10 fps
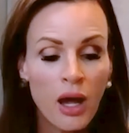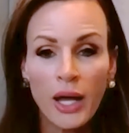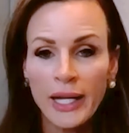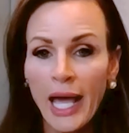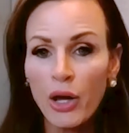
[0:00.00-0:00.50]

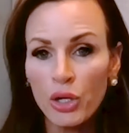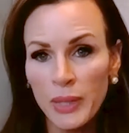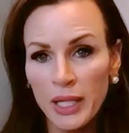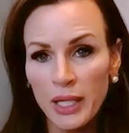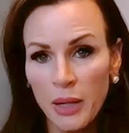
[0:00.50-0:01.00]
on how to
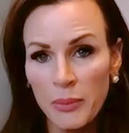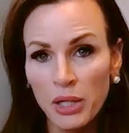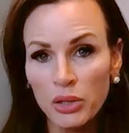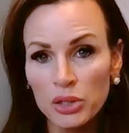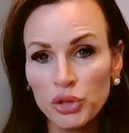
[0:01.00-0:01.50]
be a
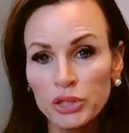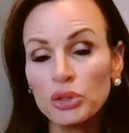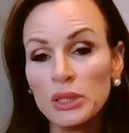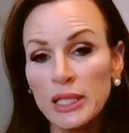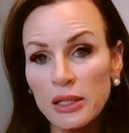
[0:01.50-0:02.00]
medical
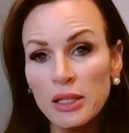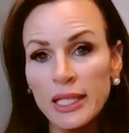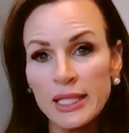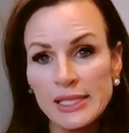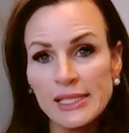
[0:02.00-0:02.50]
director
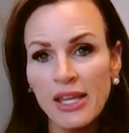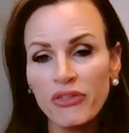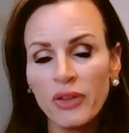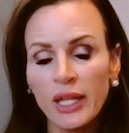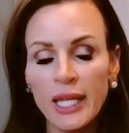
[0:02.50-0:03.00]
legally and
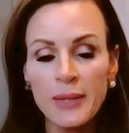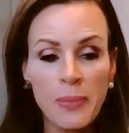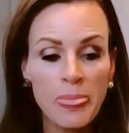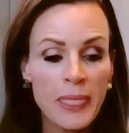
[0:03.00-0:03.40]
safely.